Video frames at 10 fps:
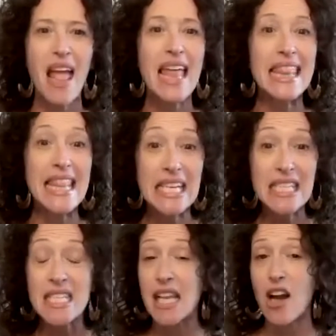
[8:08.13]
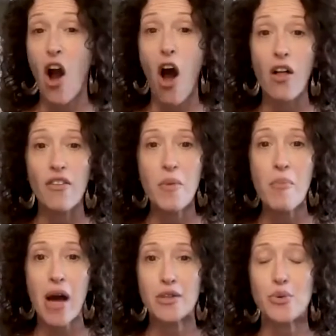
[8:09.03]
This, like all of the
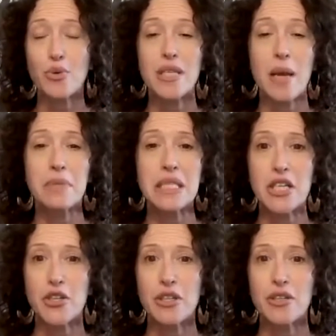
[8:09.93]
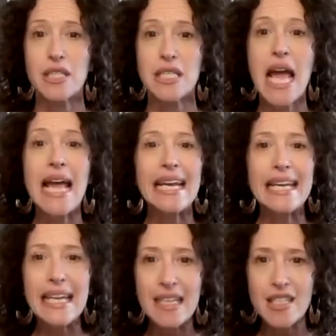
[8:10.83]
modules and materials,
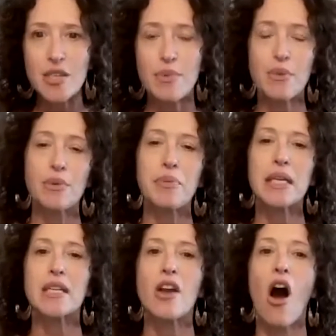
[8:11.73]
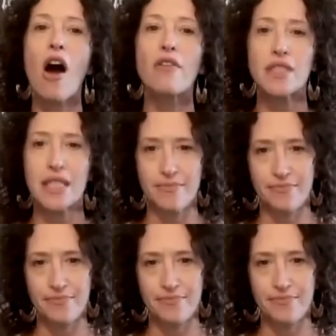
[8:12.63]
needs to be repeated often,